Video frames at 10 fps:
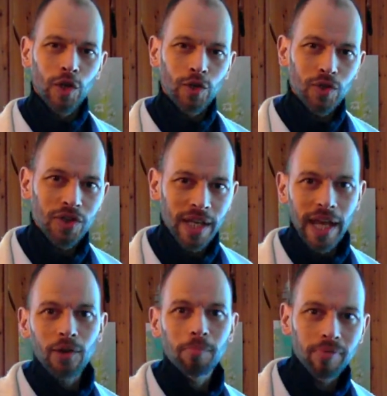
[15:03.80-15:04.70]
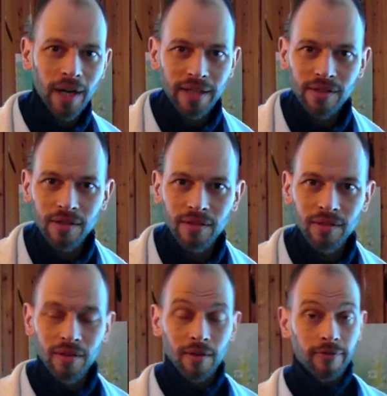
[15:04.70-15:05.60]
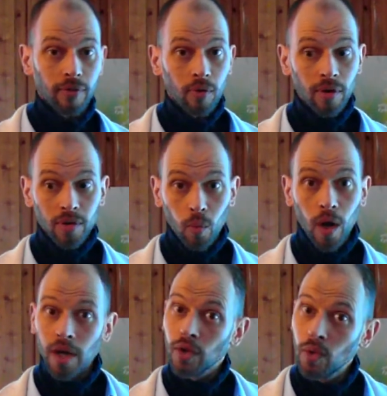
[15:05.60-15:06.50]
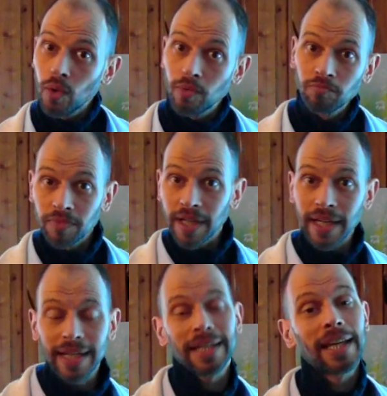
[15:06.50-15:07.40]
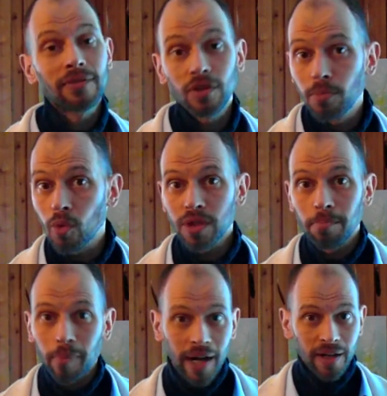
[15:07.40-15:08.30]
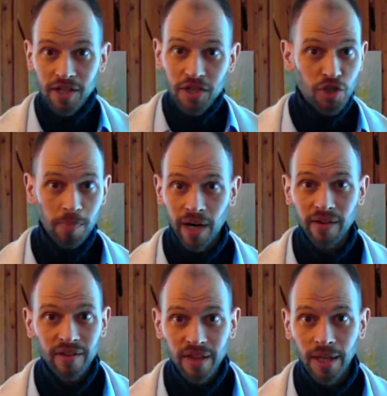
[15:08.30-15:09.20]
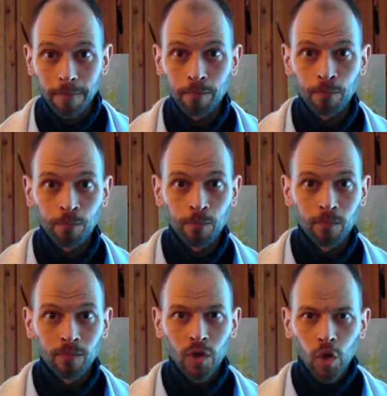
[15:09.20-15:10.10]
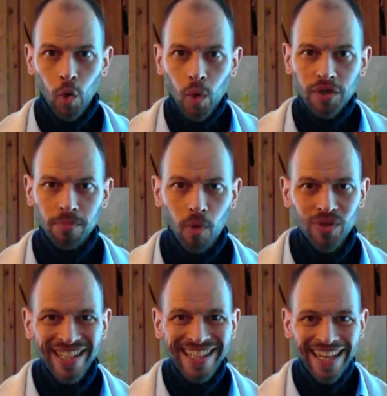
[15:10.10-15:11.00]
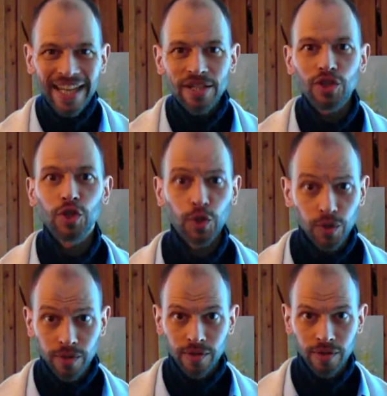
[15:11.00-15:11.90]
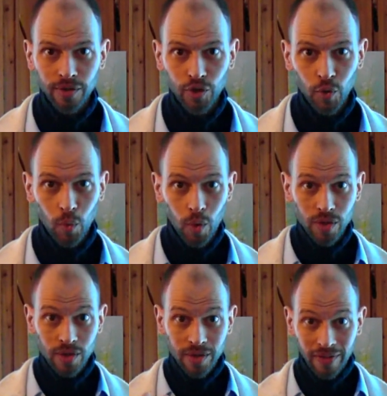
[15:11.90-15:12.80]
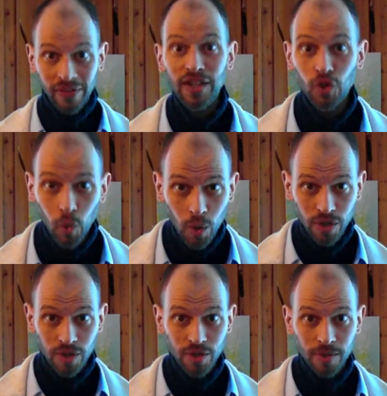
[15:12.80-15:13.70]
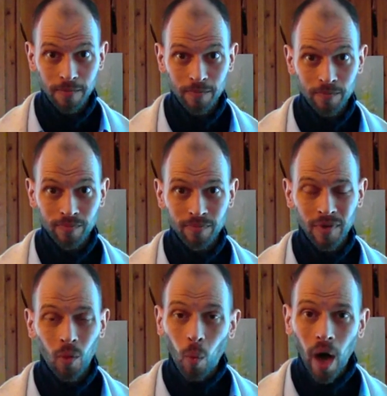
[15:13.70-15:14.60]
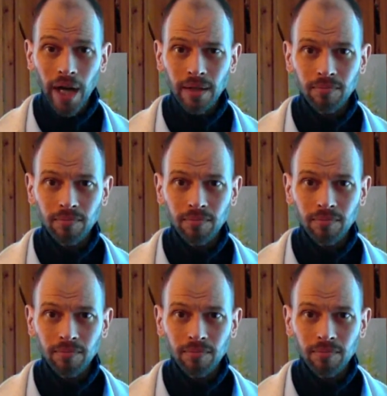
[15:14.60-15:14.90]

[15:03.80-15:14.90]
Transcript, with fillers: to send out a prize for the one who gives the most inspiring thing who is the most engaging student towards these courses. Why?